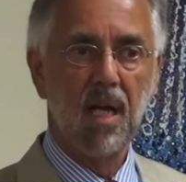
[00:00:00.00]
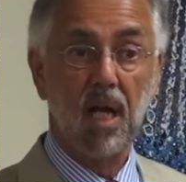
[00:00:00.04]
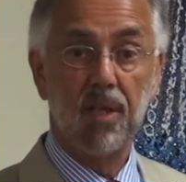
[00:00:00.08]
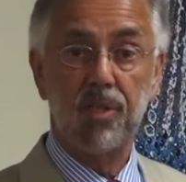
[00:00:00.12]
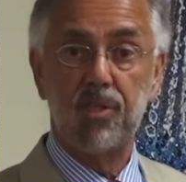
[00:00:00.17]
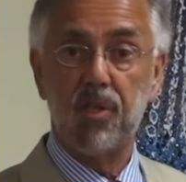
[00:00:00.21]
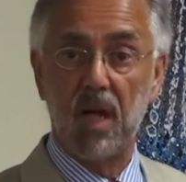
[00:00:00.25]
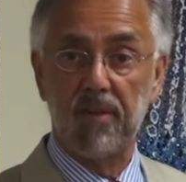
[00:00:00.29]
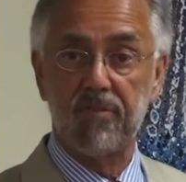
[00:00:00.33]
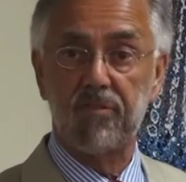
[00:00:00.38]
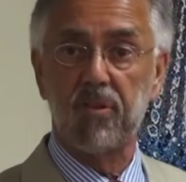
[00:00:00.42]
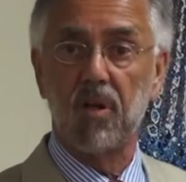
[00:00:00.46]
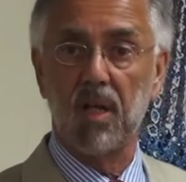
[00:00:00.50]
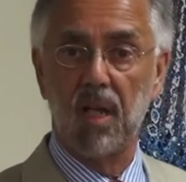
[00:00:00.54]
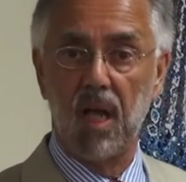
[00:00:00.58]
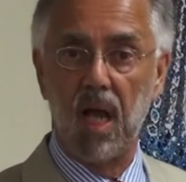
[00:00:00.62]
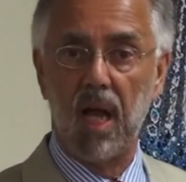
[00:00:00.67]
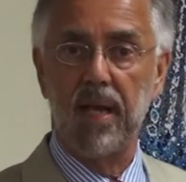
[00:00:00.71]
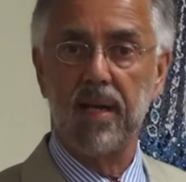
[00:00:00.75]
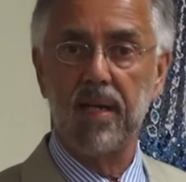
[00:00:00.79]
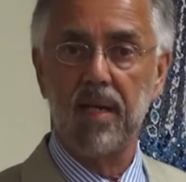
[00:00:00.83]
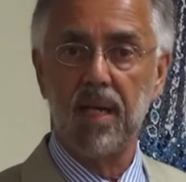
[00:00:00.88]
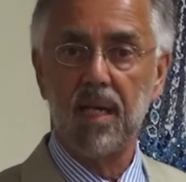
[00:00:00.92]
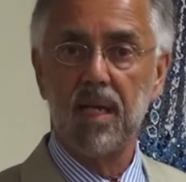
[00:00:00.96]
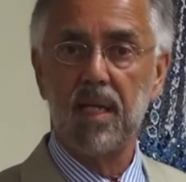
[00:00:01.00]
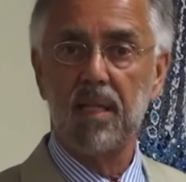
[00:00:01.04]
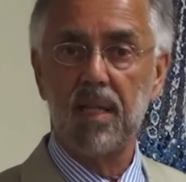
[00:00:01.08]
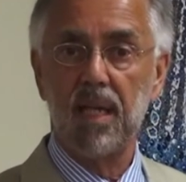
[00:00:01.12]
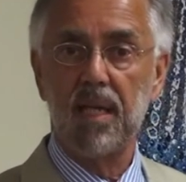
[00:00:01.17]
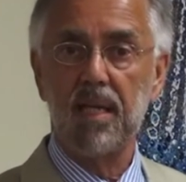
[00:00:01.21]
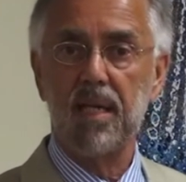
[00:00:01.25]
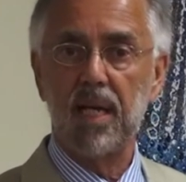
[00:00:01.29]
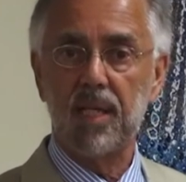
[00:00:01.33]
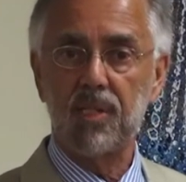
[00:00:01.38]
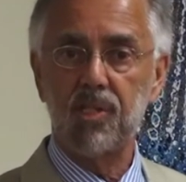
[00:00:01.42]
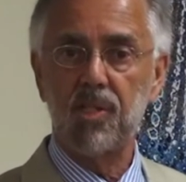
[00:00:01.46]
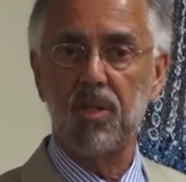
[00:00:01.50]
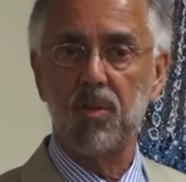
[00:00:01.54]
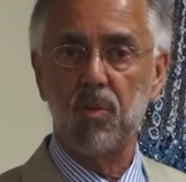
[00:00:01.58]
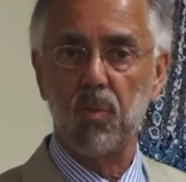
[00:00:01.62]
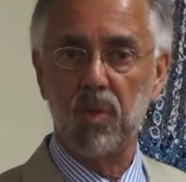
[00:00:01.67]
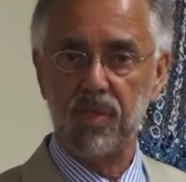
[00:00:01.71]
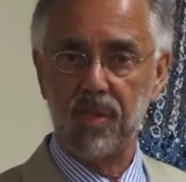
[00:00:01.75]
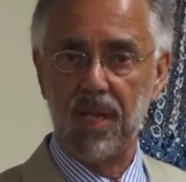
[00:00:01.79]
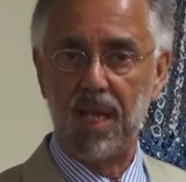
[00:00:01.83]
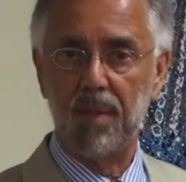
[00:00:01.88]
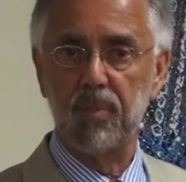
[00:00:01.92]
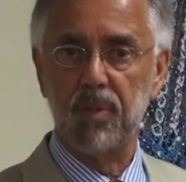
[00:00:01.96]
a tougher line than
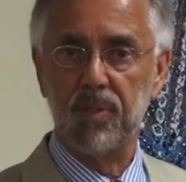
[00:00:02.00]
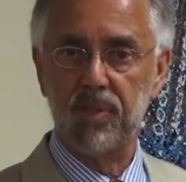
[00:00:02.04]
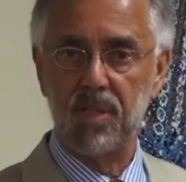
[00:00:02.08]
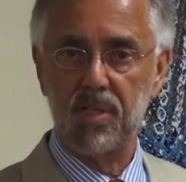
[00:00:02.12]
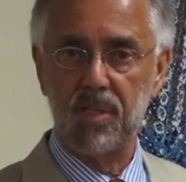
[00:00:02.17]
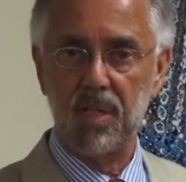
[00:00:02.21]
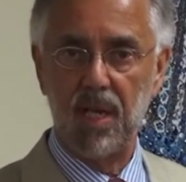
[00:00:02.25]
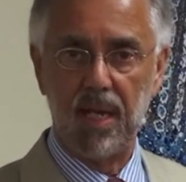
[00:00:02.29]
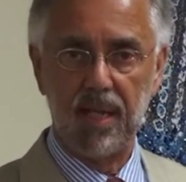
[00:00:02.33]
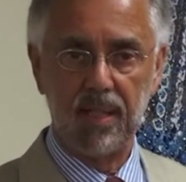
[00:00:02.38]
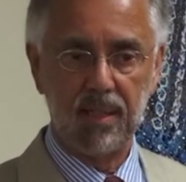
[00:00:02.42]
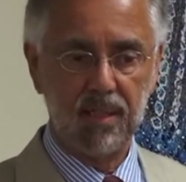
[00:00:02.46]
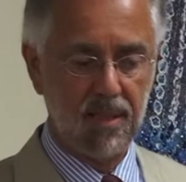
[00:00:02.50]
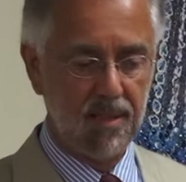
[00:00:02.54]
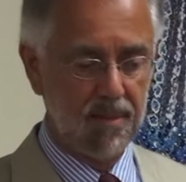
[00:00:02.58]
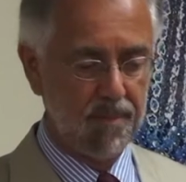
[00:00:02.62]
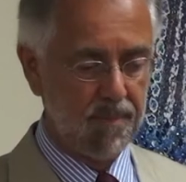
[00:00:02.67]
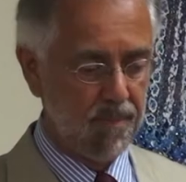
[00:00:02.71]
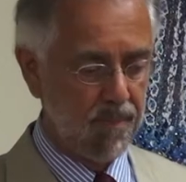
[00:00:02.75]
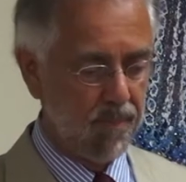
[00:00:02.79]
Nixon was able to take.